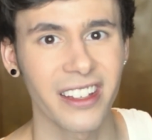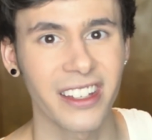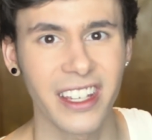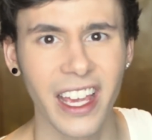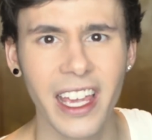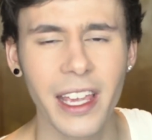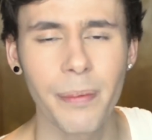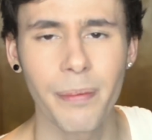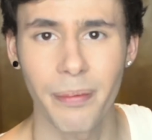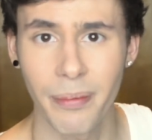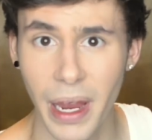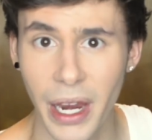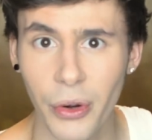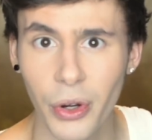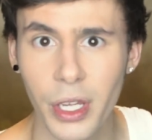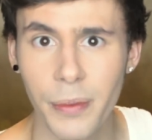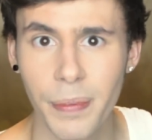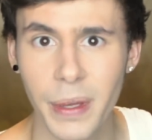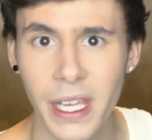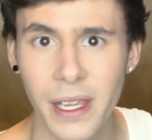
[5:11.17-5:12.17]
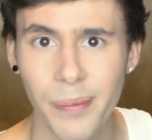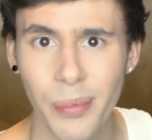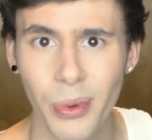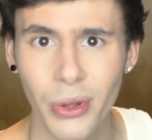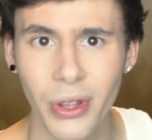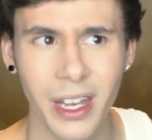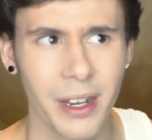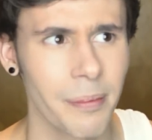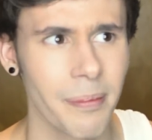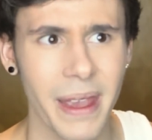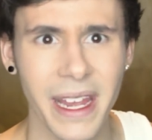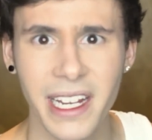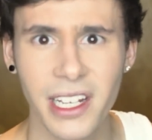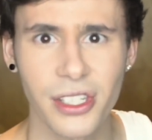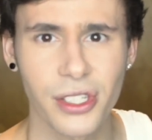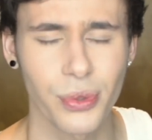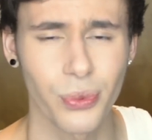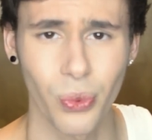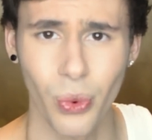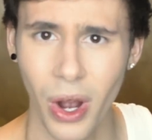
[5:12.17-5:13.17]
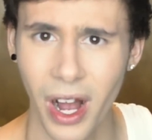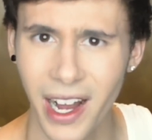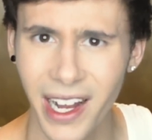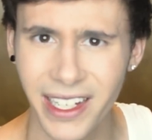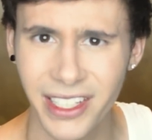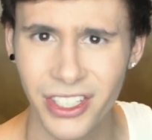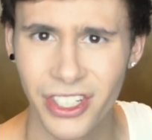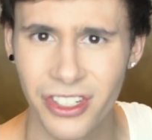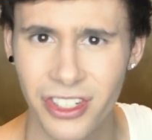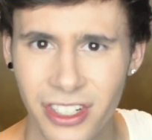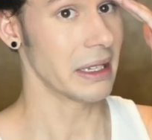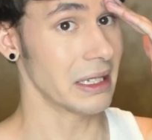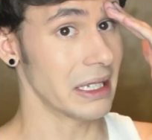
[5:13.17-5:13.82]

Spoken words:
gay marry people and make us watch